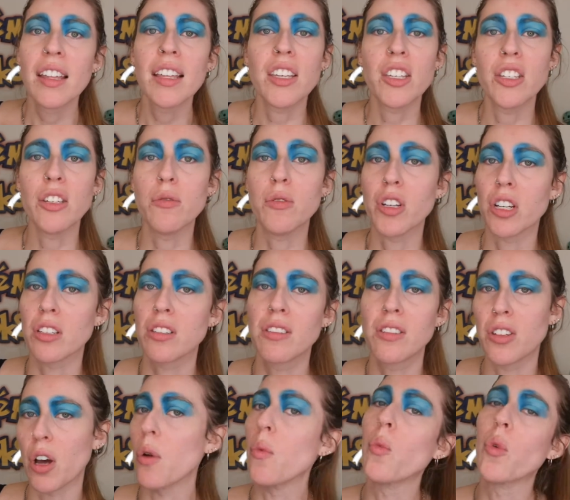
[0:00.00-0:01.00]
you just
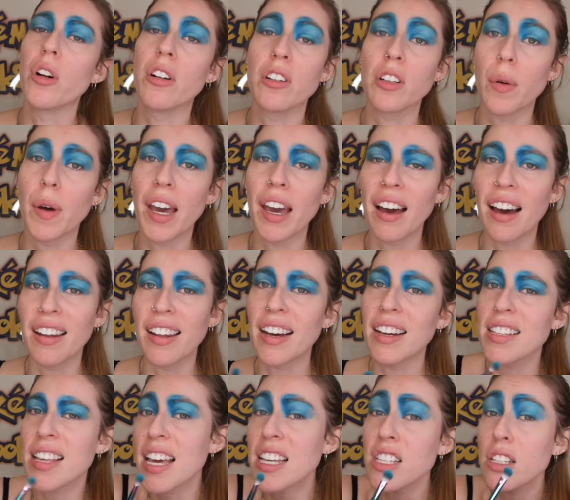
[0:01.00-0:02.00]
don't want to do it, and
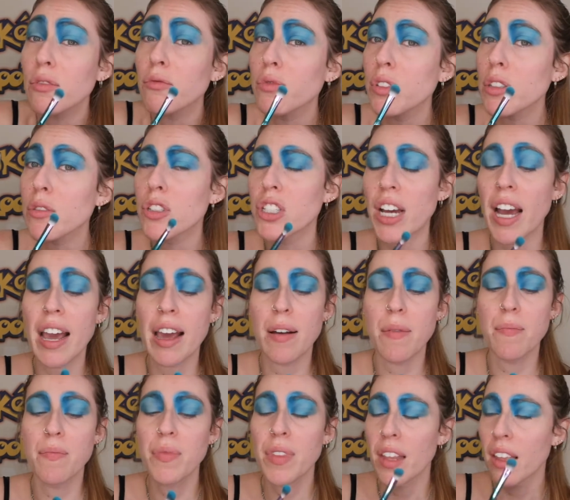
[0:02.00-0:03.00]
that it's a real
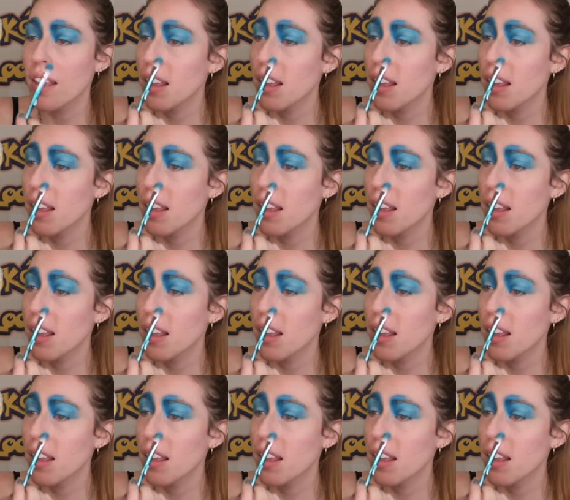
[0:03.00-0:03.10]
shame.